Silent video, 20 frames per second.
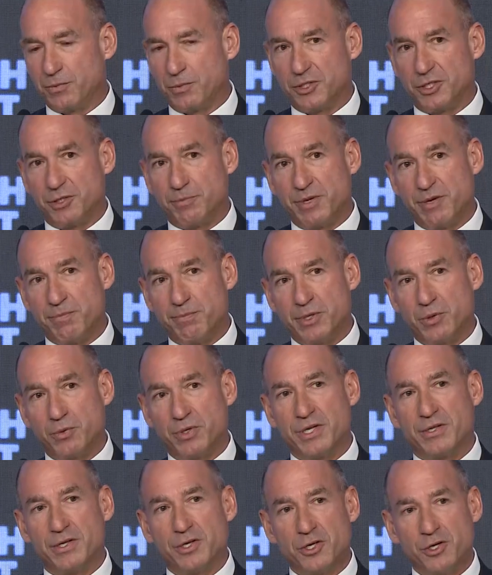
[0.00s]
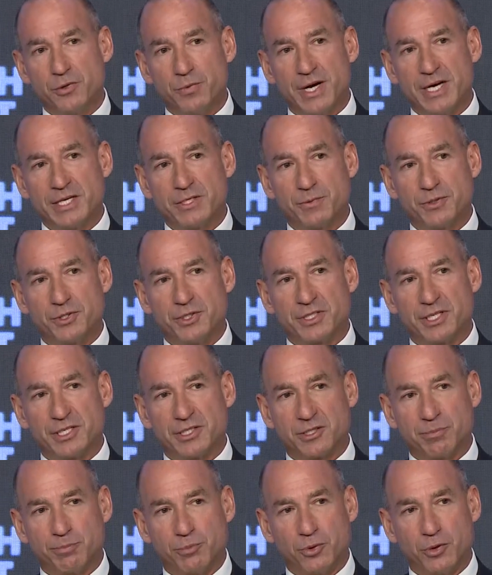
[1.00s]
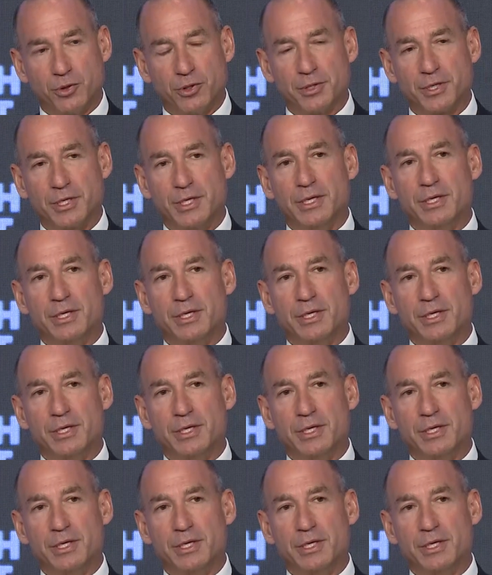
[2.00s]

which has been built in the US, which is going to support